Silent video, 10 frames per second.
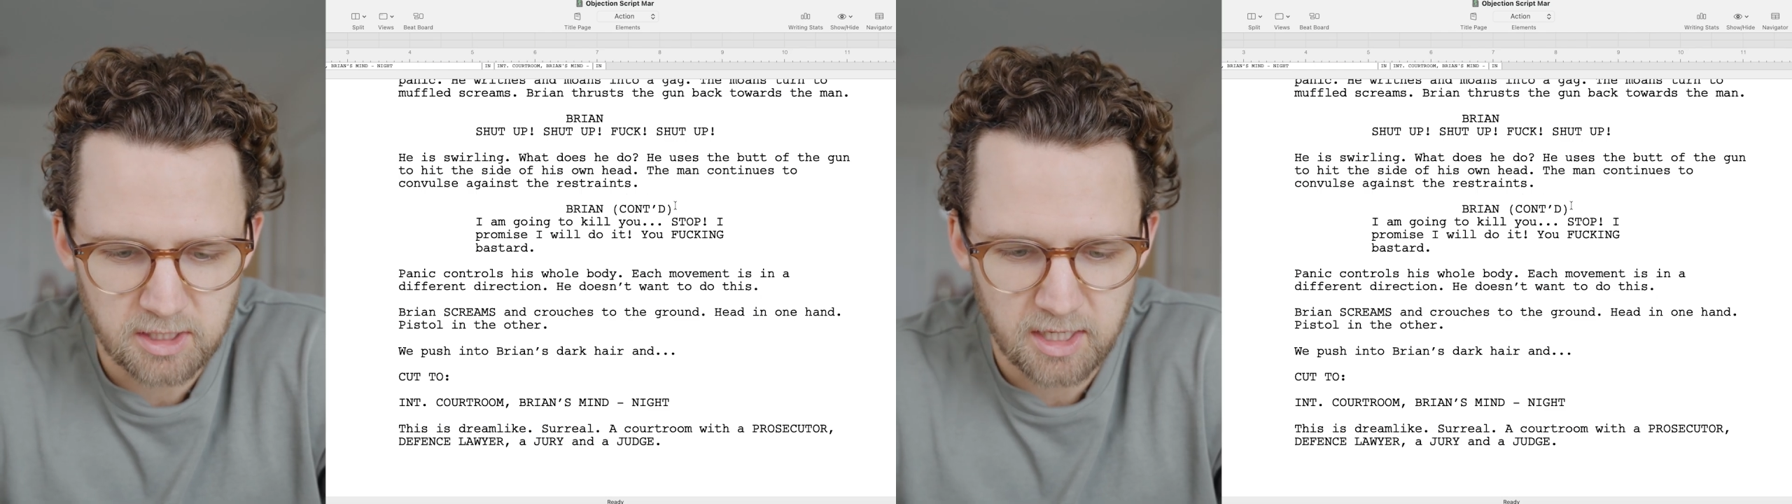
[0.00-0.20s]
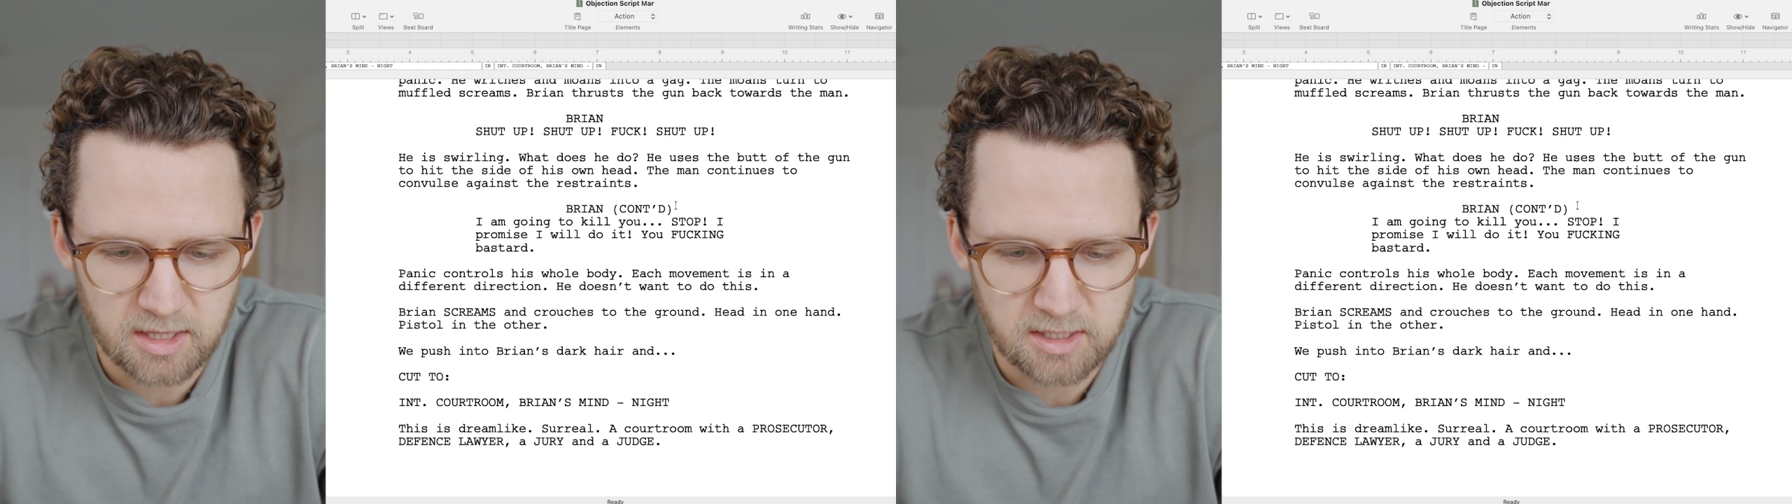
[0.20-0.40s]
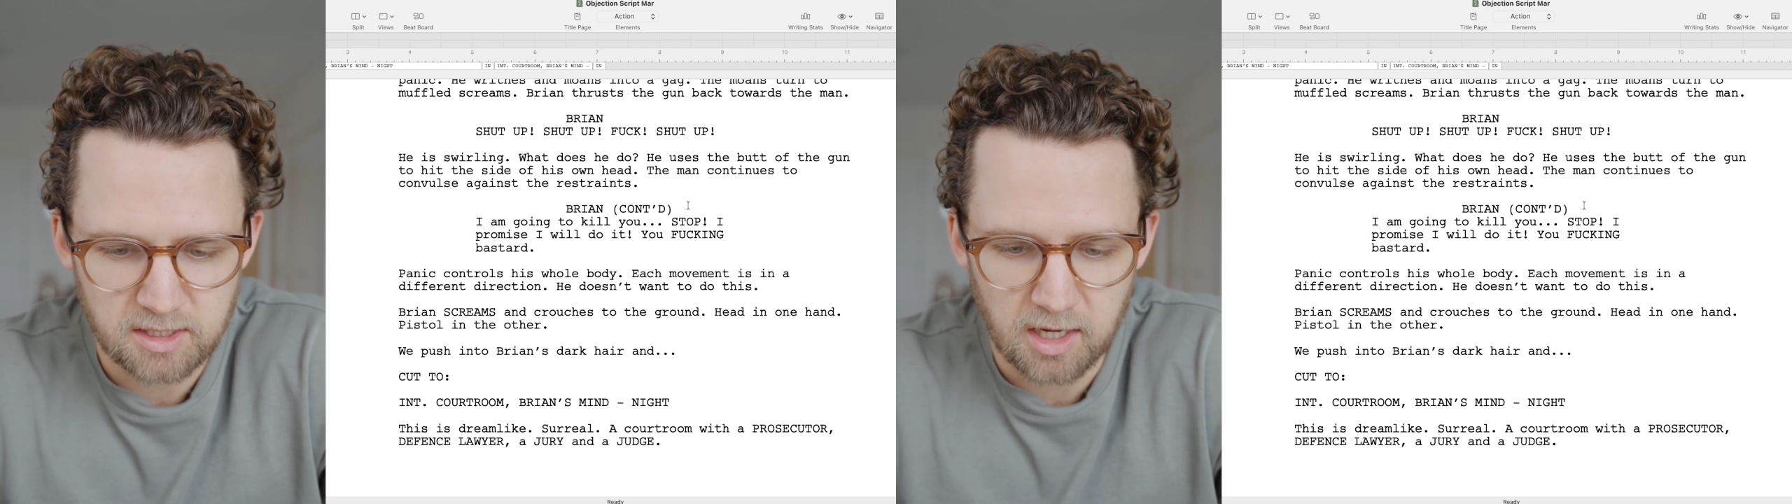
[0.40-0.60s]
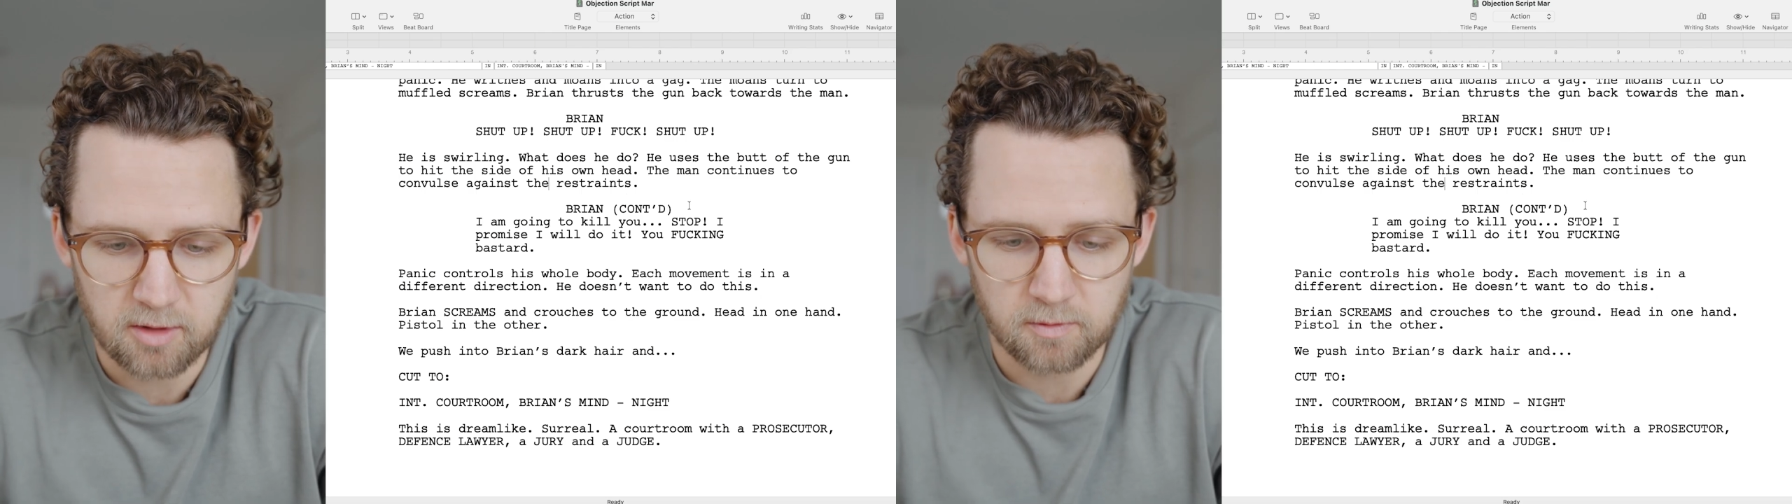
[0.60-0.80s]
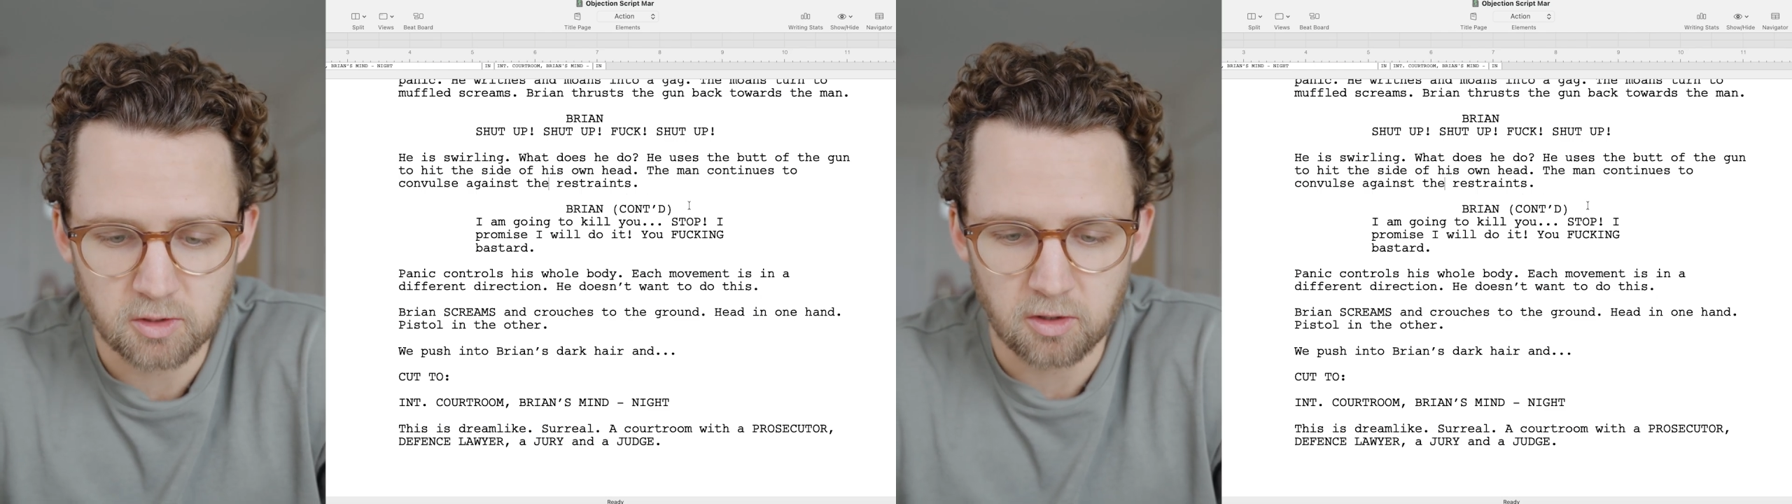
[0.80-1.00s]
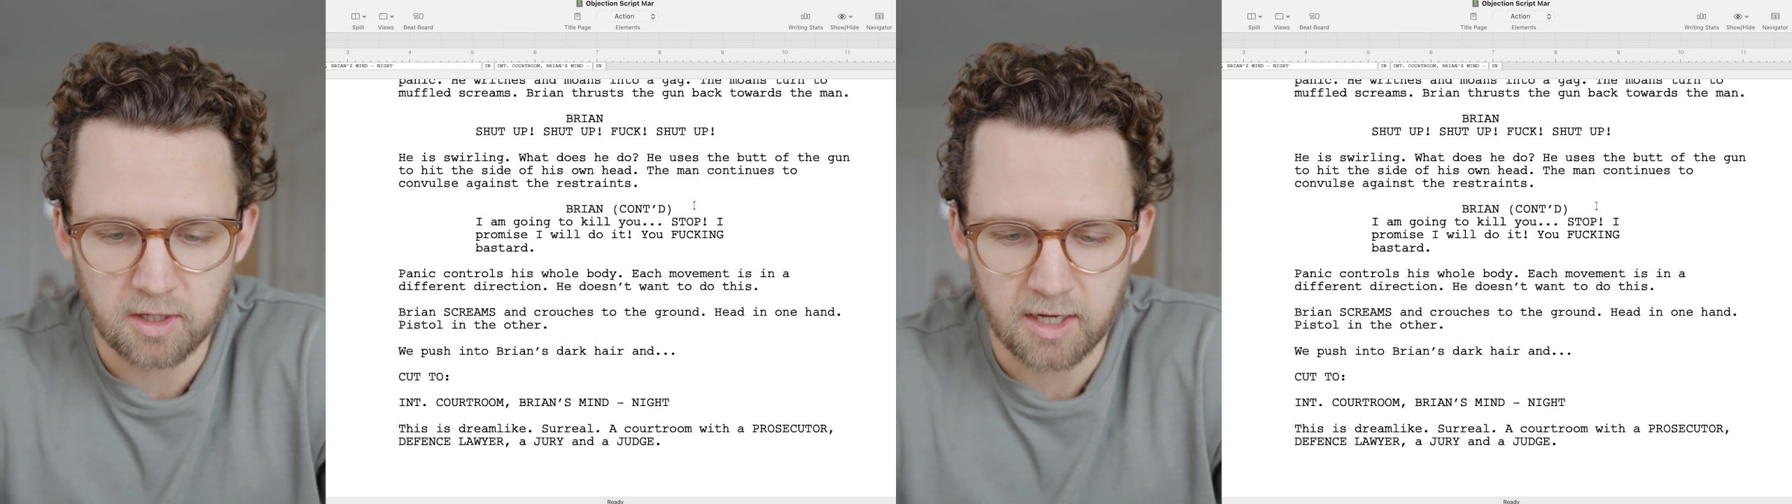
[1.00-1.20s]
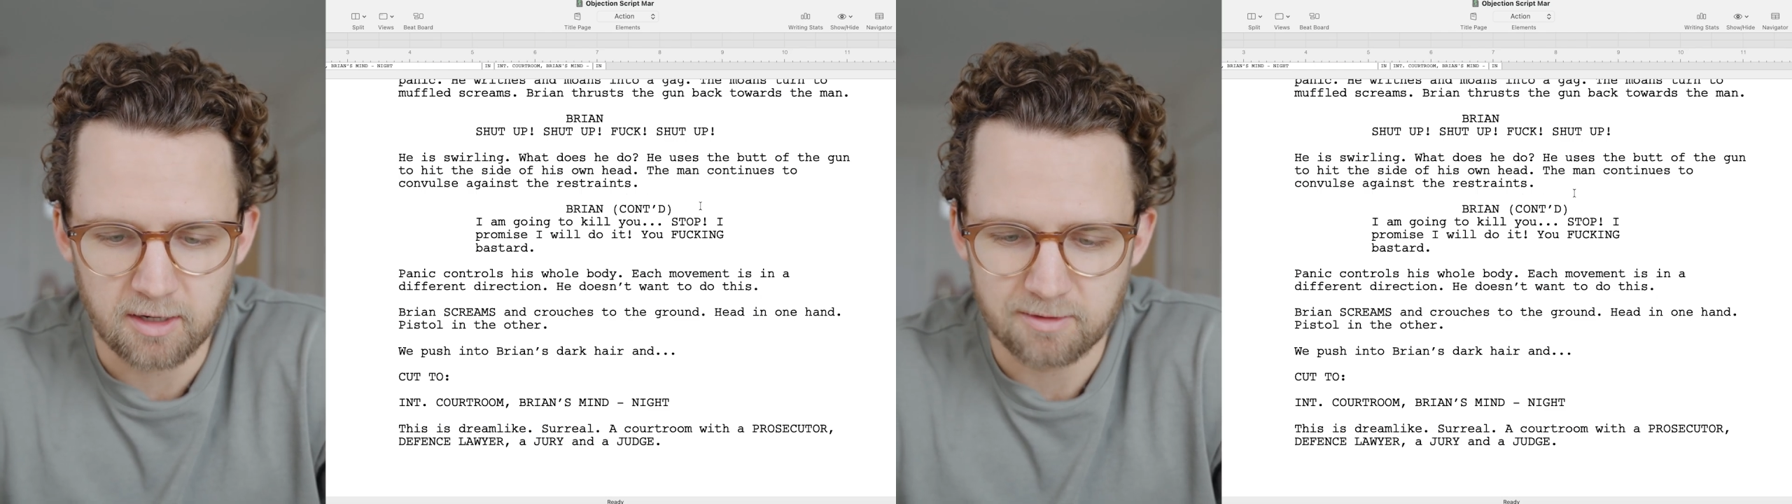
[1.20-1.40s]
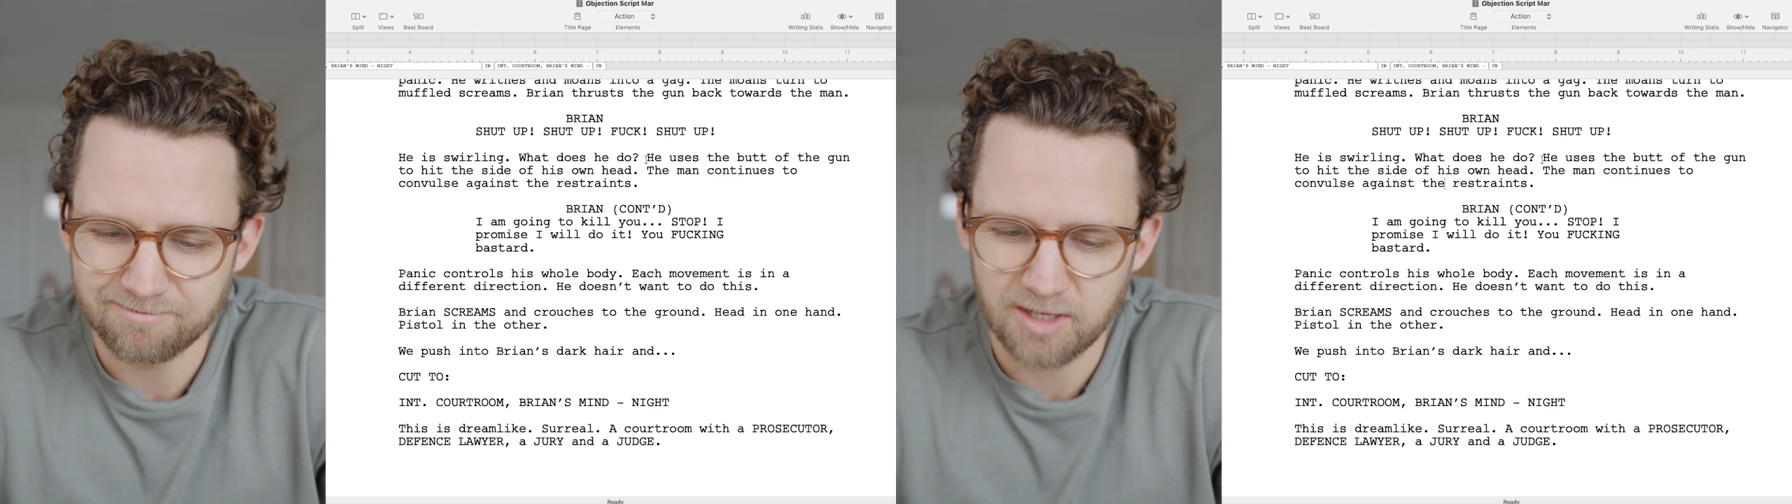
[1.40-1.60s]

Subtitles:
hit the side of his own head.